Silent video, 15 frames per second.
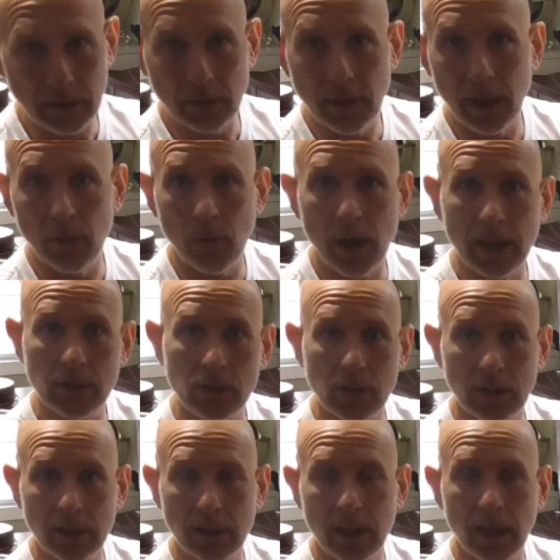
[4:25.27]
around
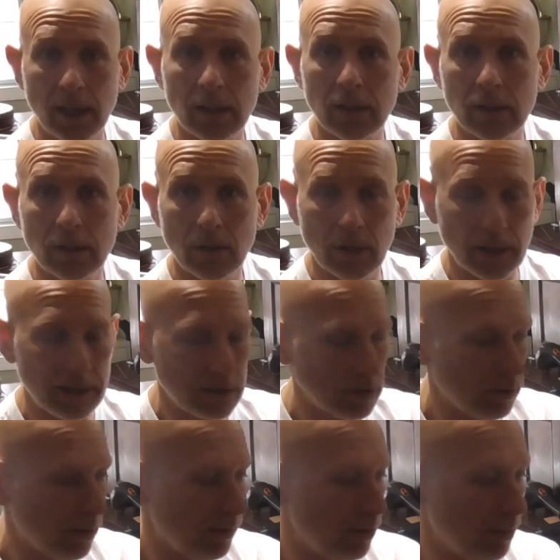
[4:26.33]
watching the kick? All right,
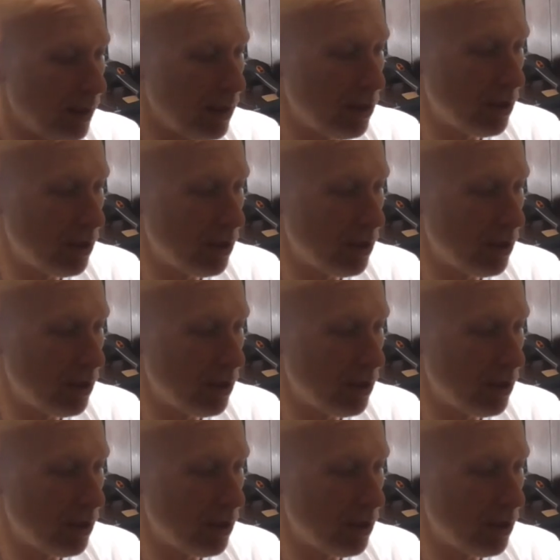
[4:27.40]
so everybody